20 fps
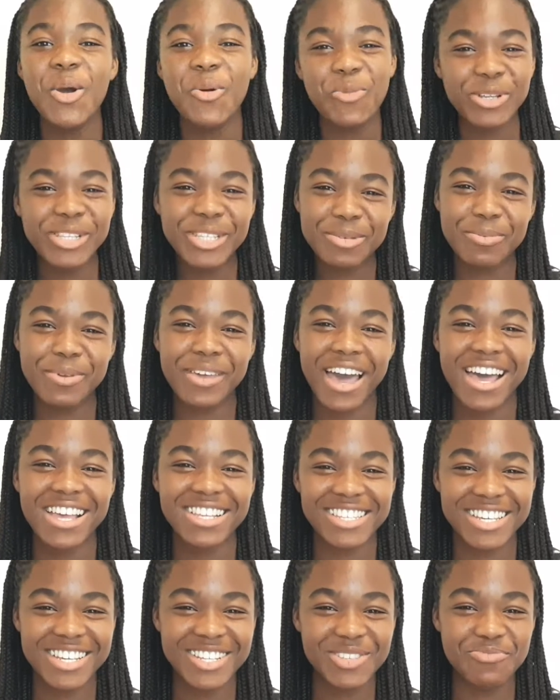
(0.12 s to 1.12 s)
What's up
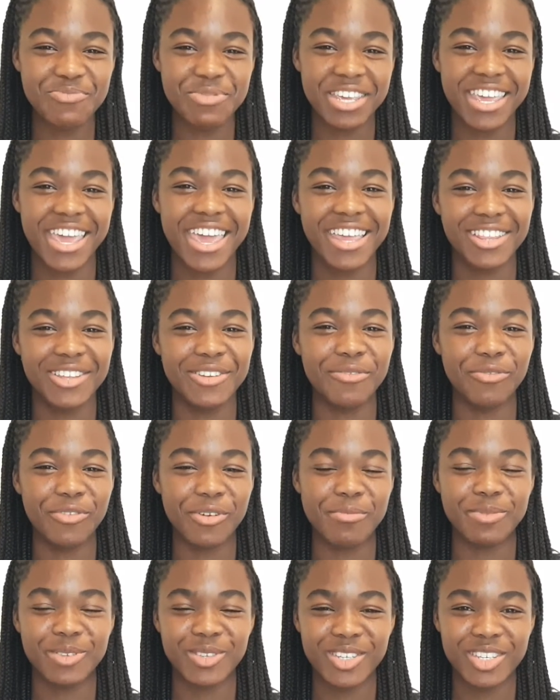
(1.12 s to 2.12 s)
guys, it's me Caitlin
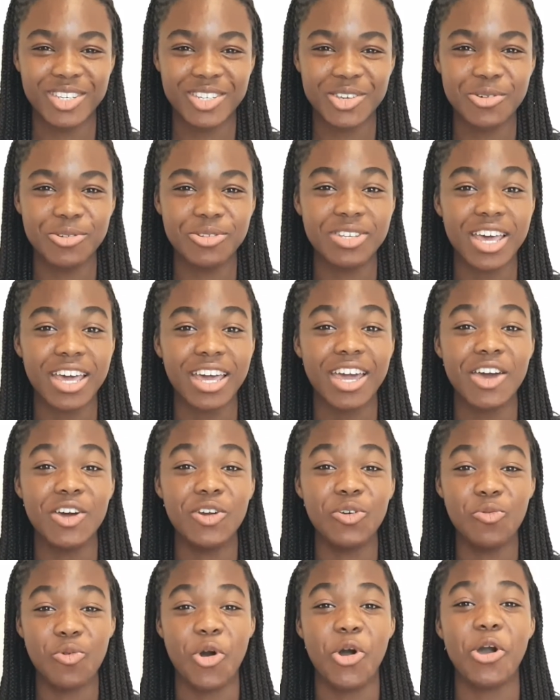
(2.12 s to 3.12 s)
from CCO Tech
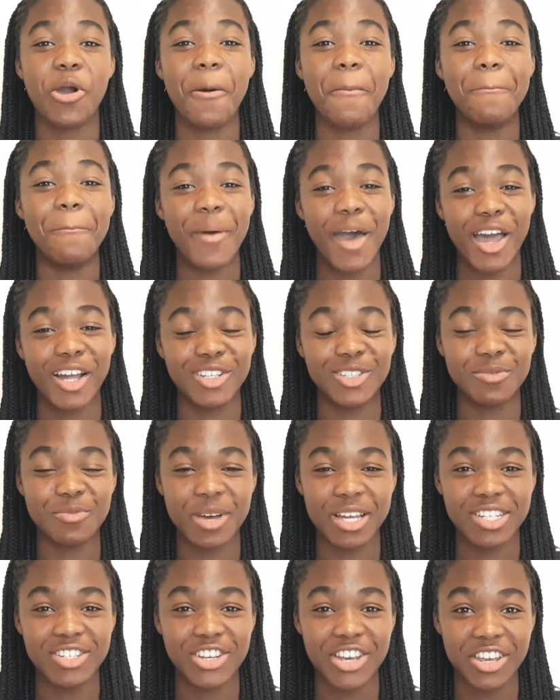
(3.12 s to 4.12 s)
and welcome back to
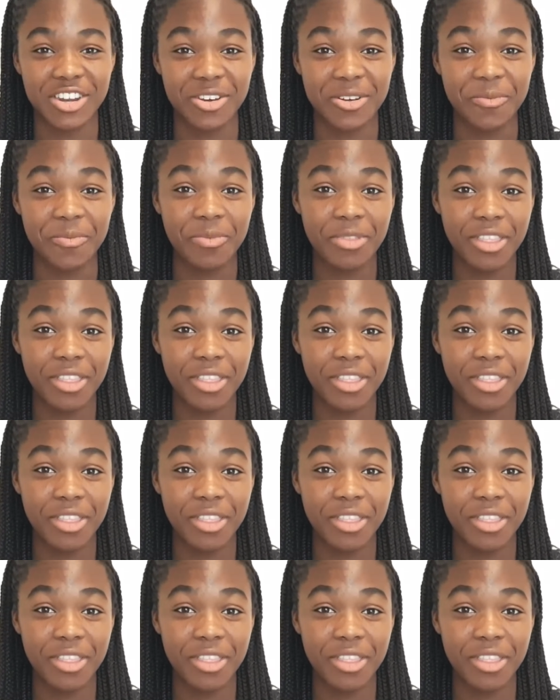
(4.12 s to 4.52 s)
my channel.